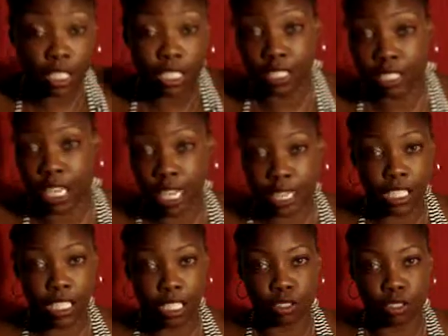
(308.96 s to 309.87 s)
to look
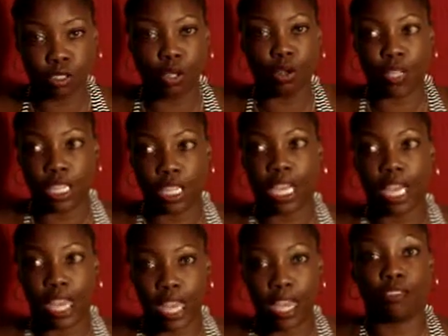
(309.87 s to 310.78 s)
tacky and showing that
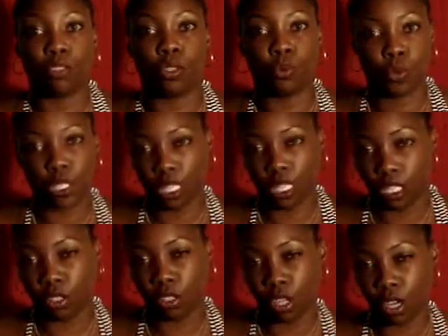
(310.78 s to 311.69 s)
I have on the wig.
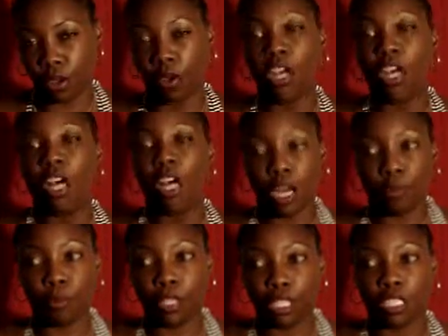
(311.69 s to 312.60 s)
You know, I
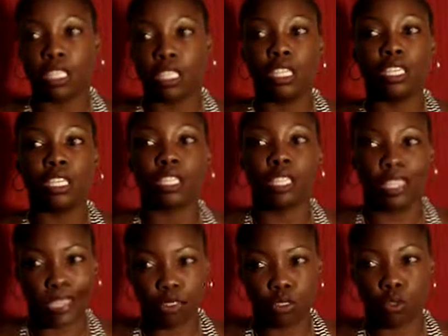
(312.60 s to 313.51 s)
want it to look
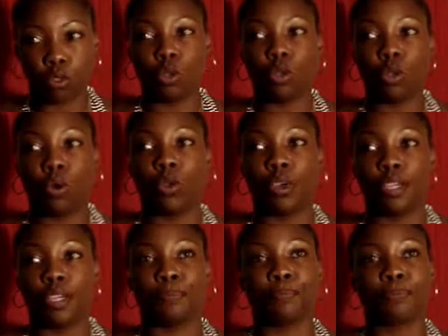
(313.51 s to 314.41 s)
natural,
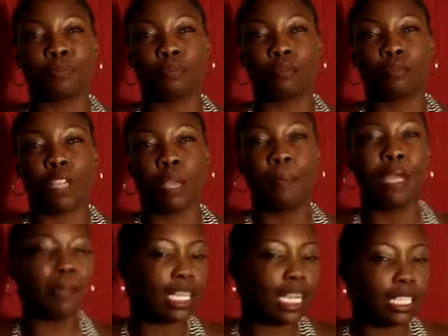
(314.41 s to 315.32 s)
or
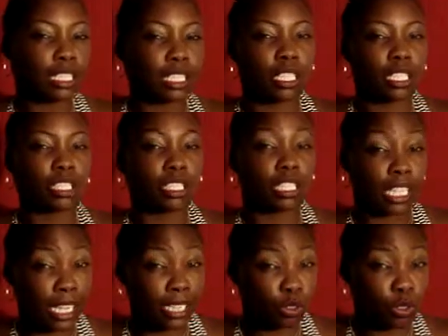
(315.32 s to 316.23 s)
maybe not necessarily
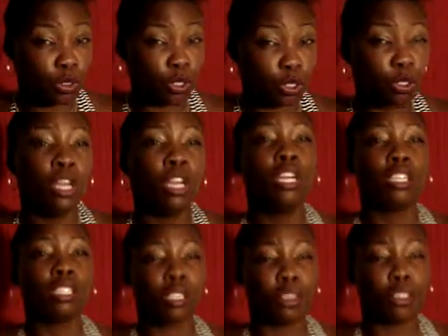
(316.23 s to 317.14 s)
natural,
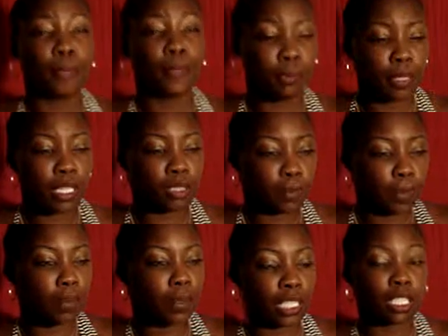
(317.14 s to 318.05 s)
so to speak, because
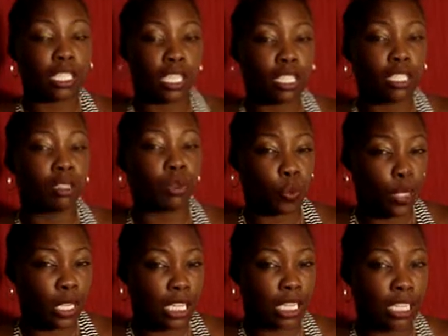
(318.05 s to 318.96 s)
people can tell it's a
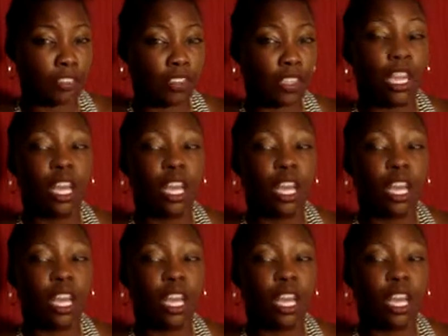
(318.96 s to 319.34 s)
weave,